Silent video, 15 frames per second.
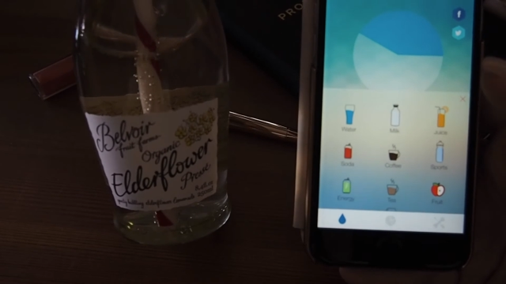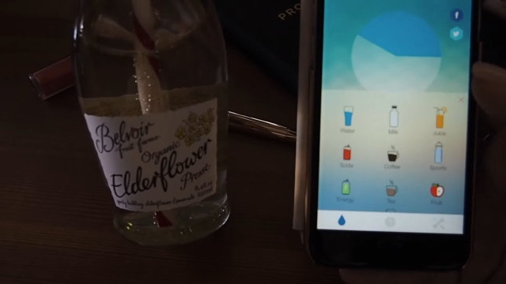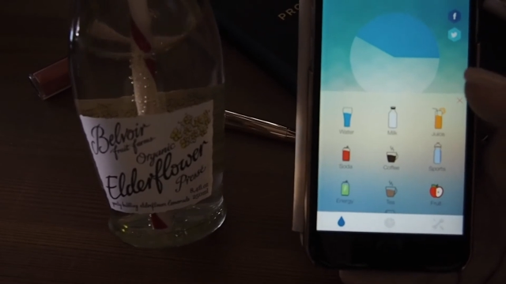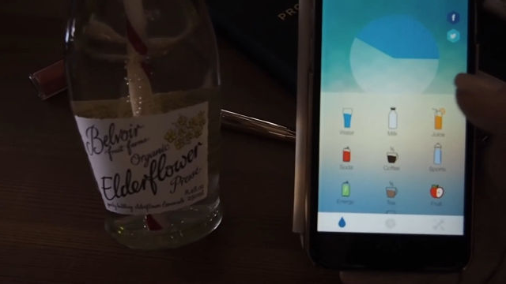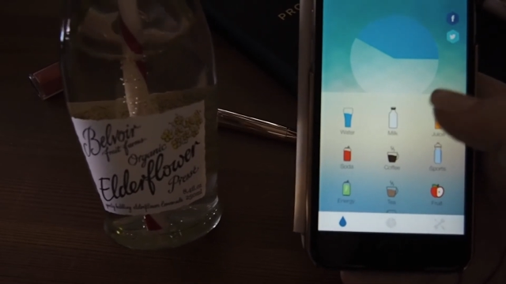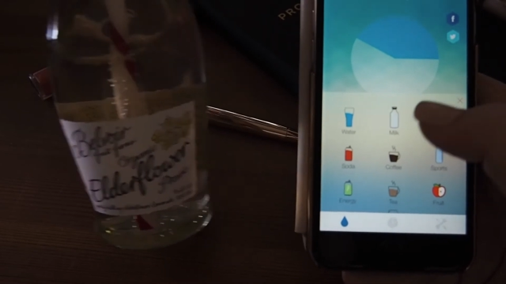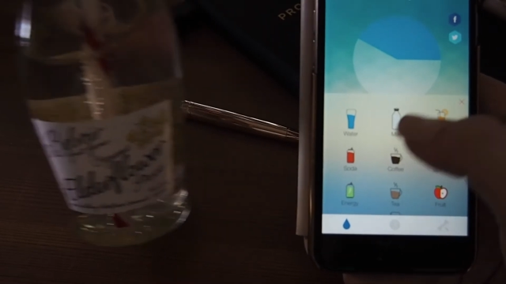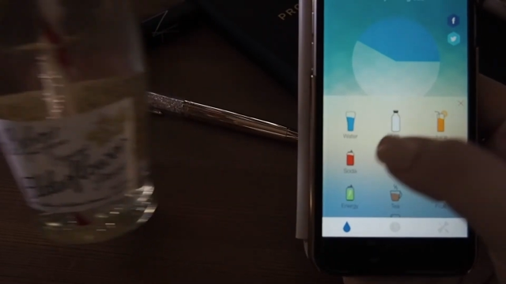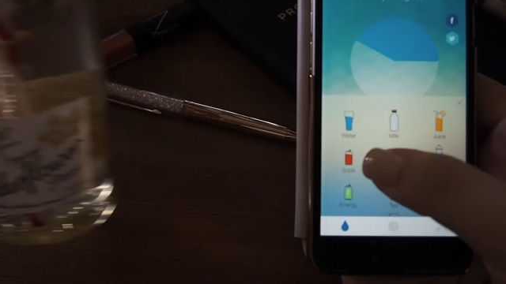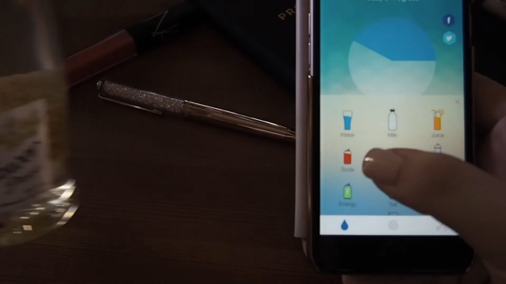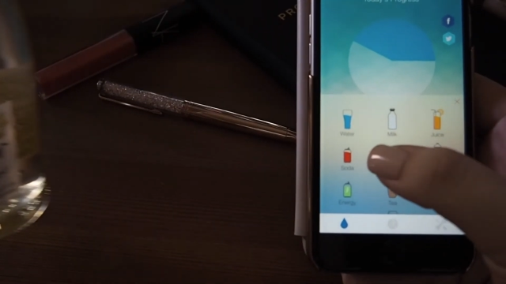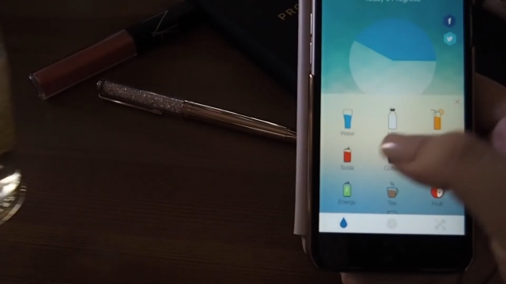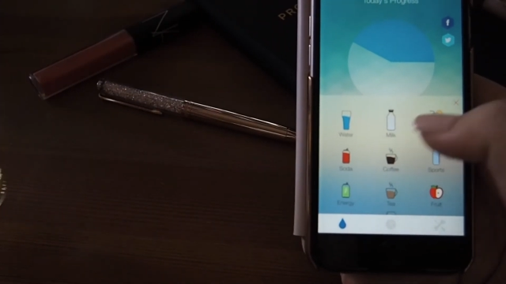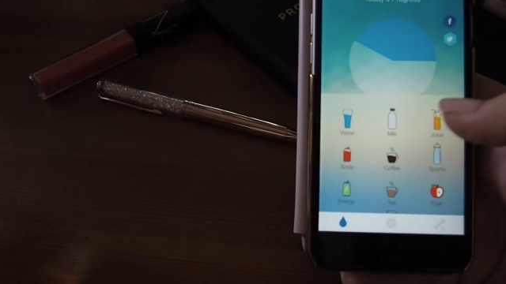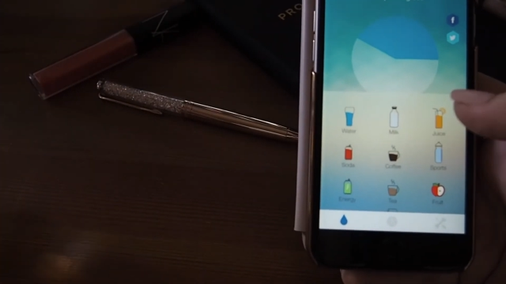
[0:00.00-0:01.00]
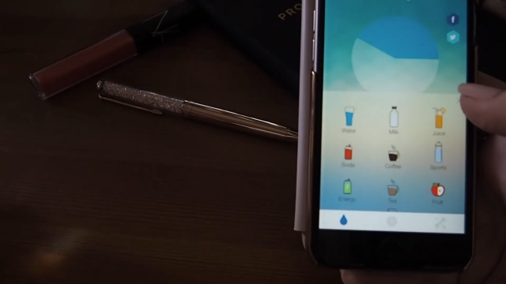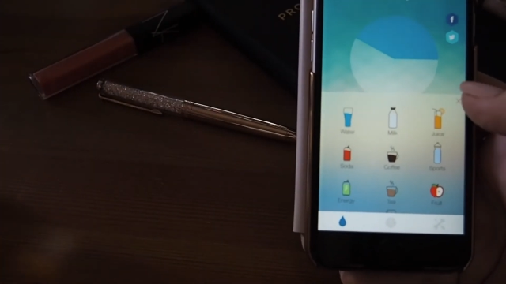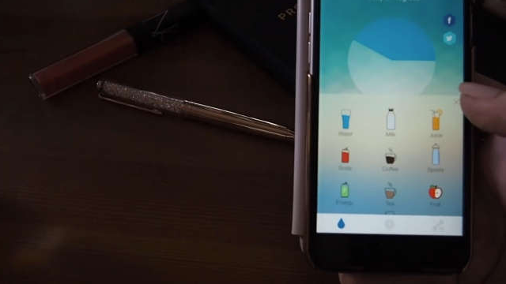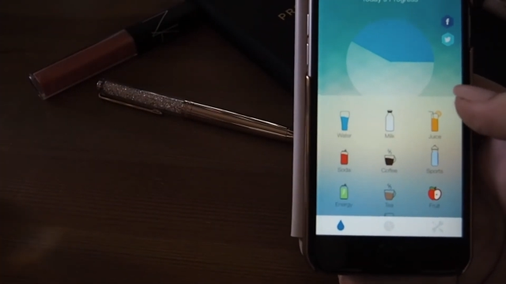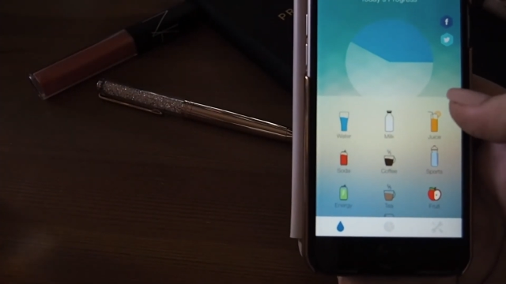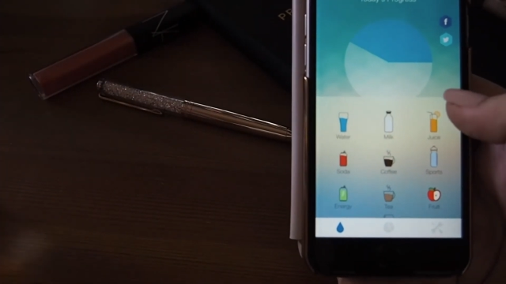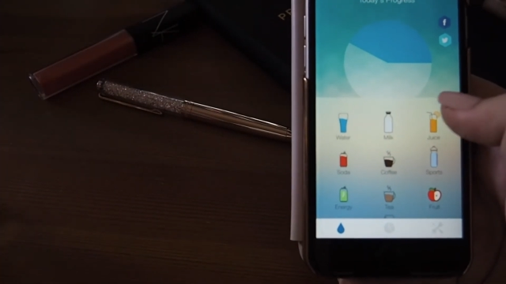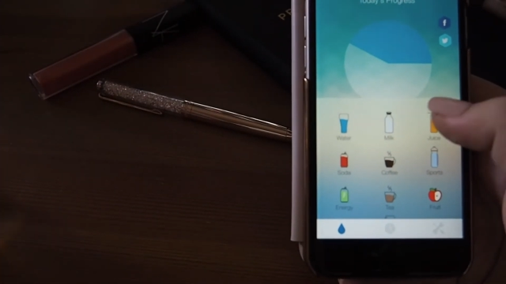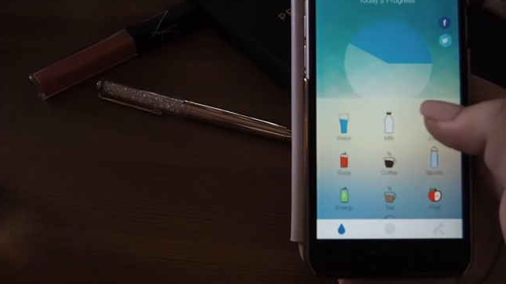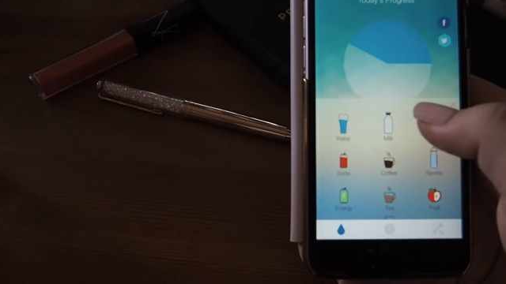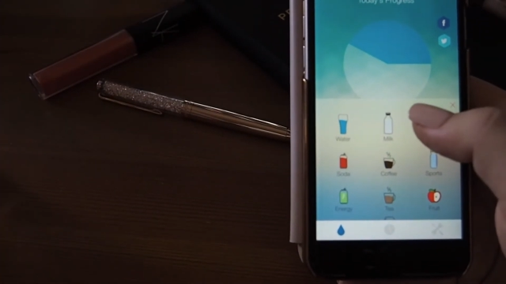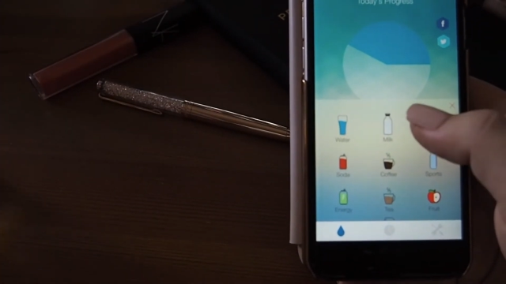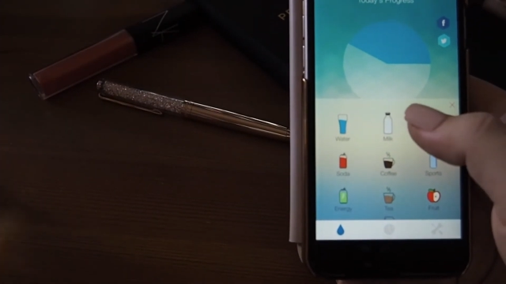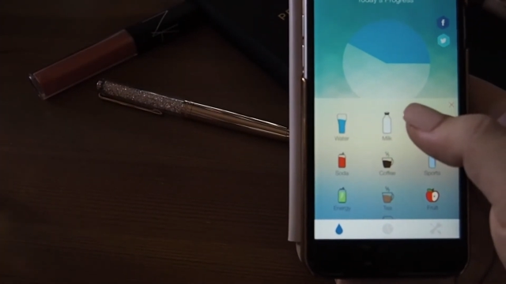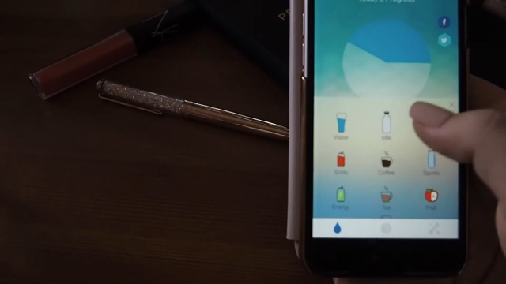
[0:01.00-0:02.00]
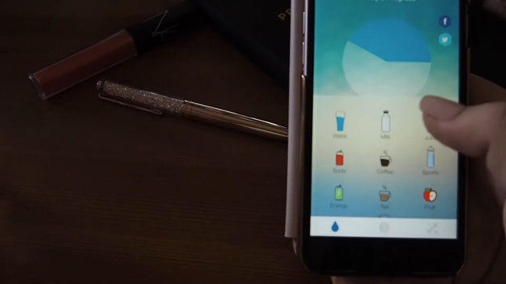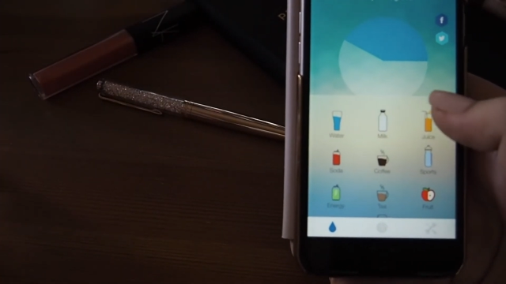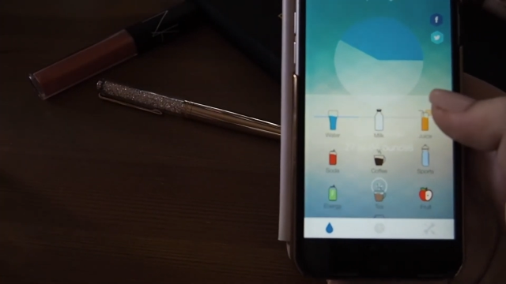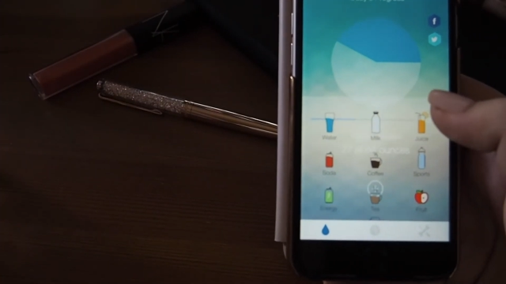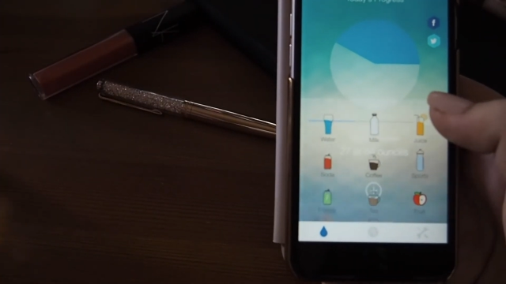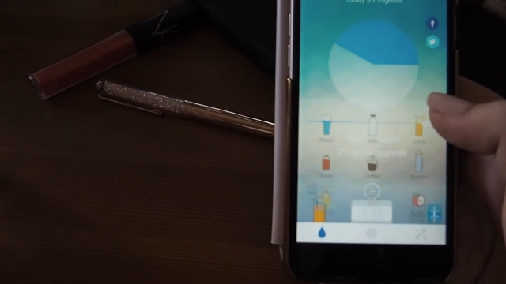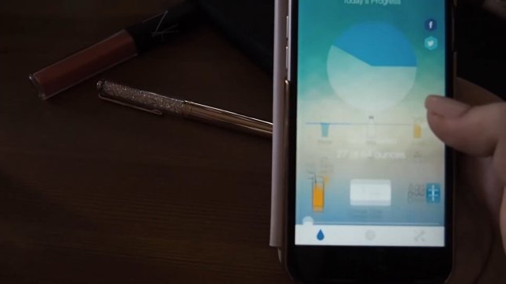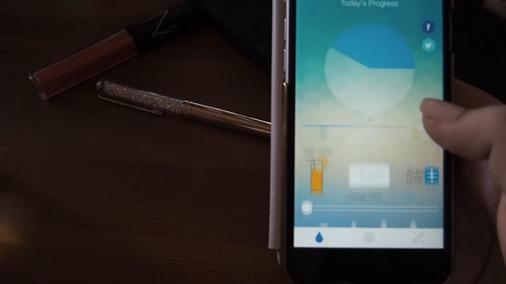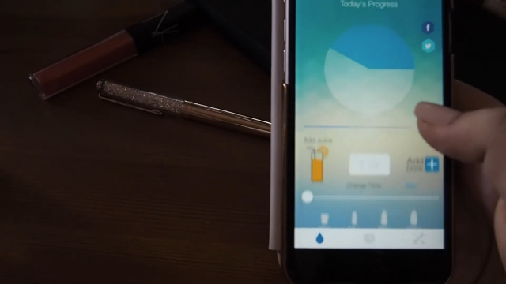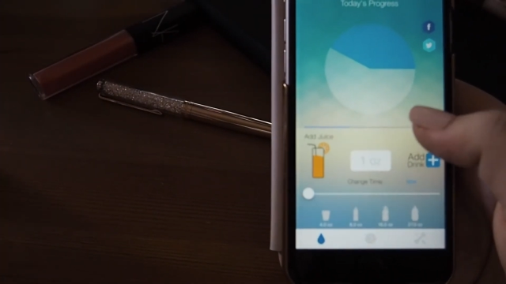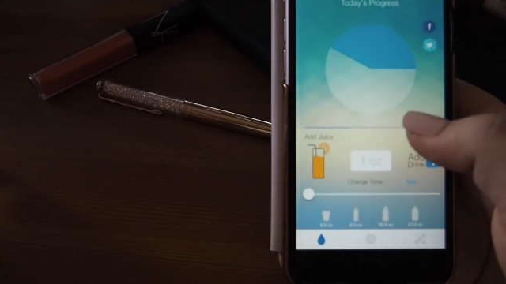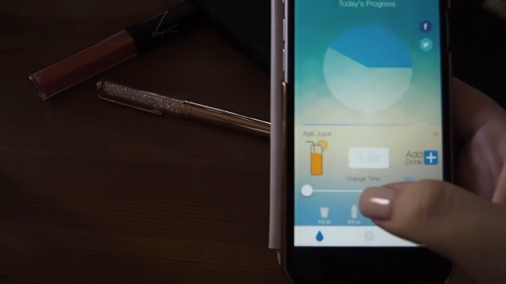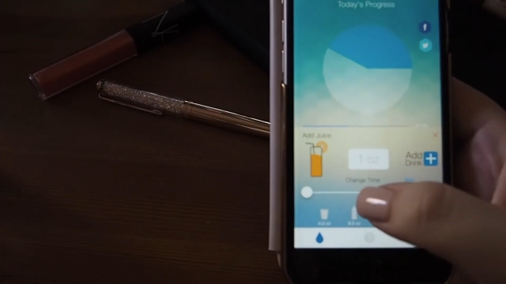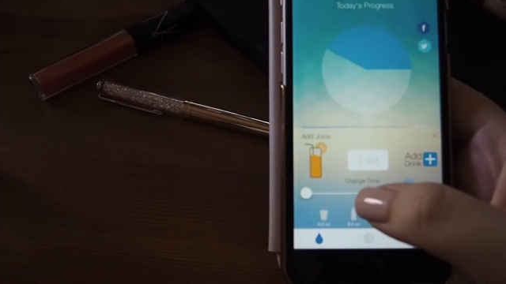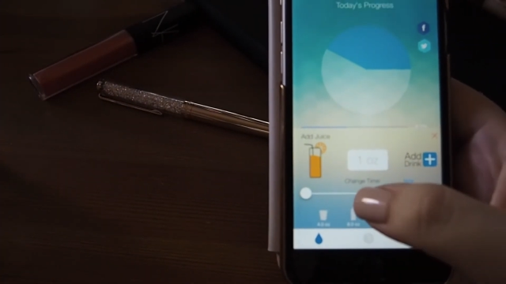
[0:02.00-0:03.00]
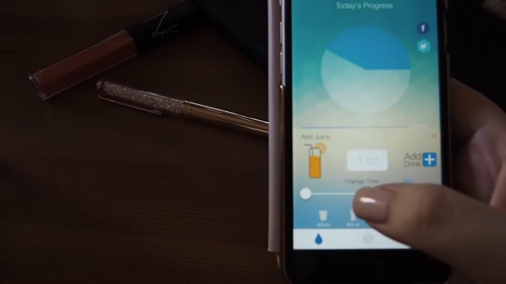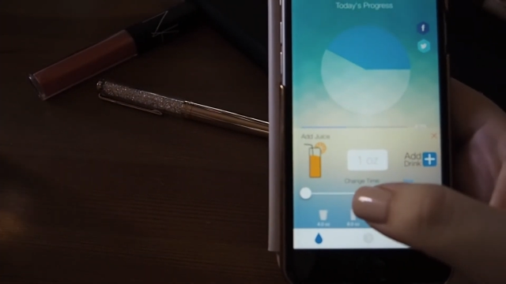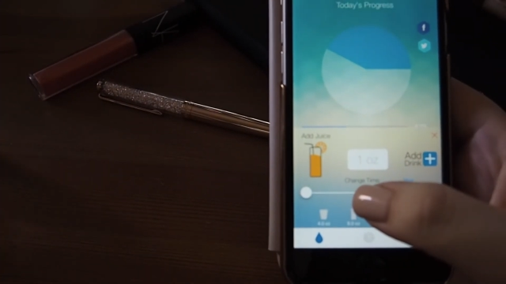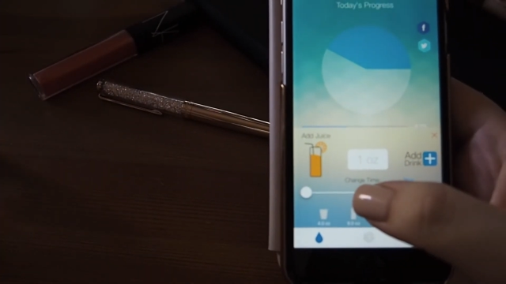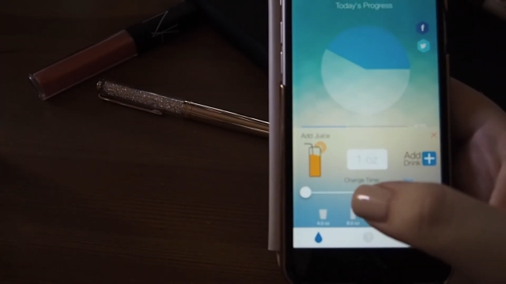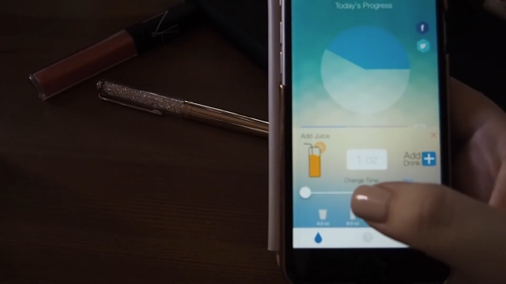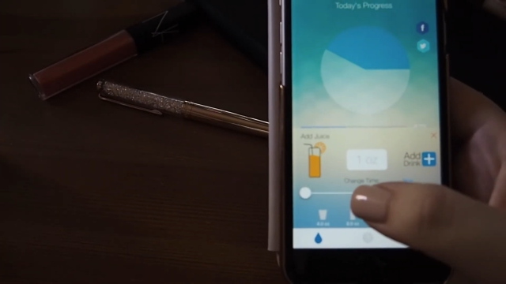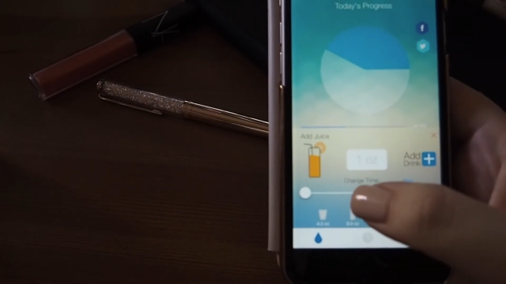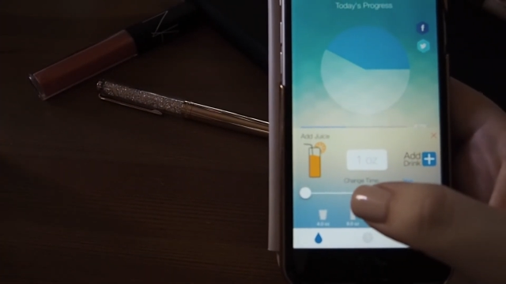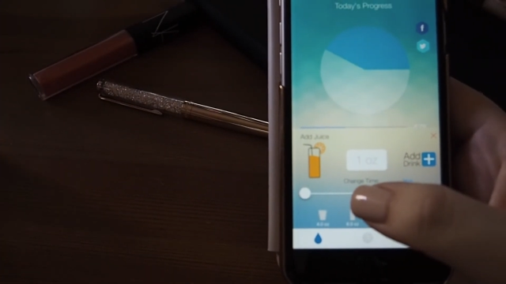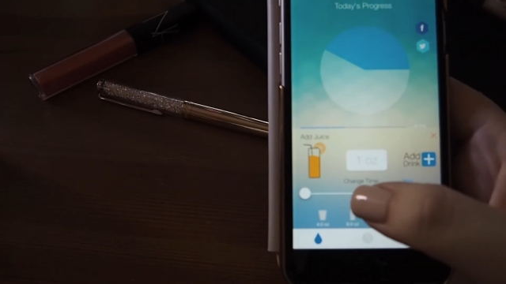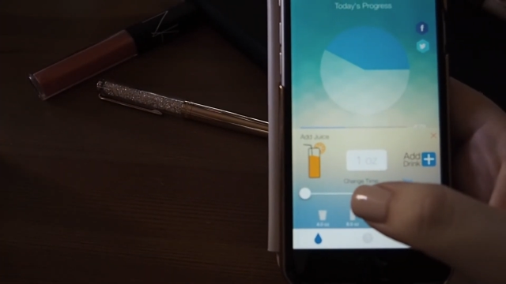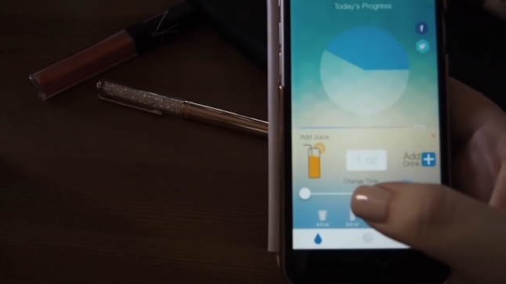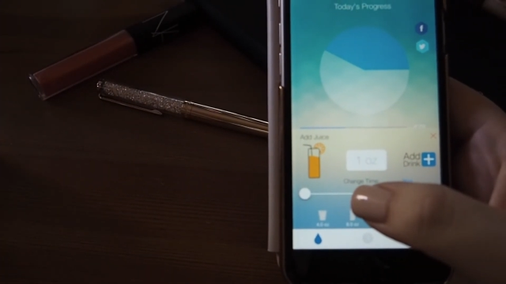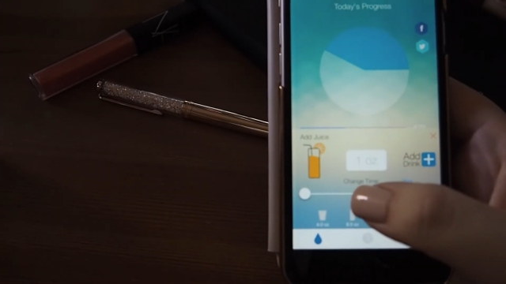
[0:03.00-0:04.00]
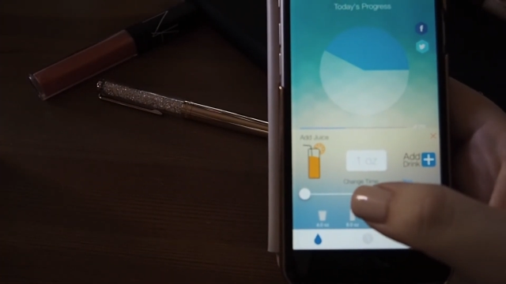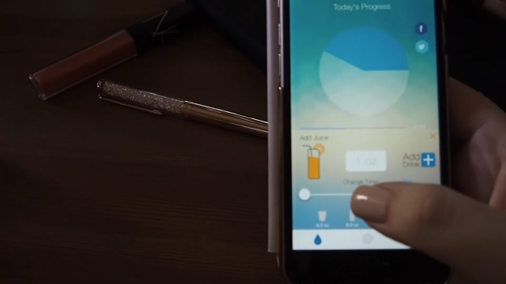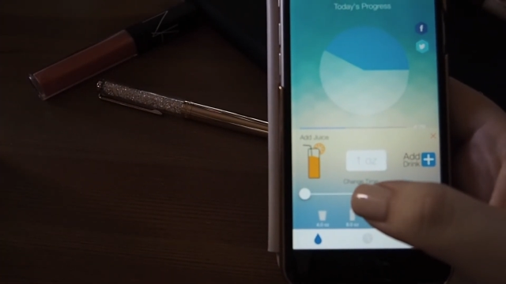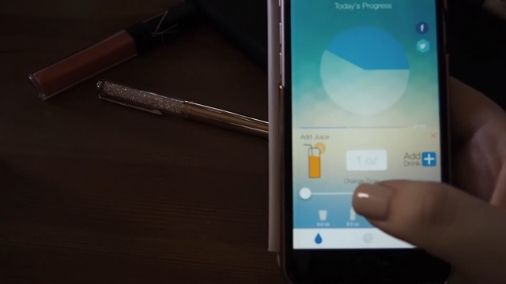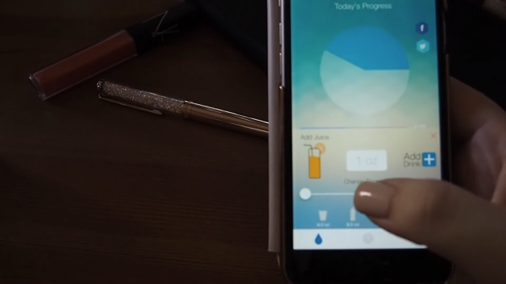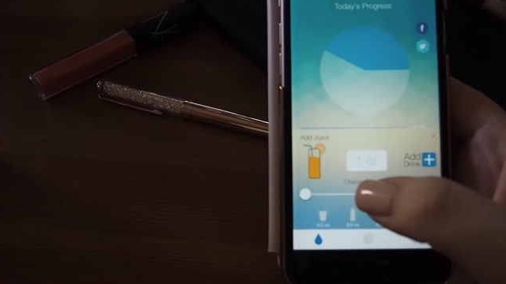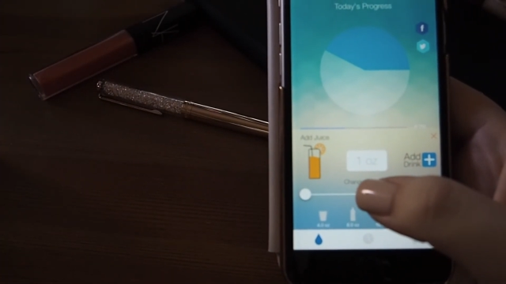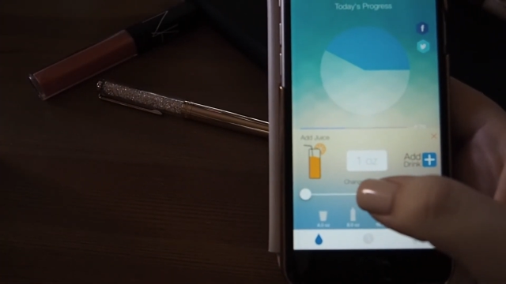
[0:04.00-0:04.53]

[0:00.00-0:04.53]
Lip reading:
[unreadable: no face in view]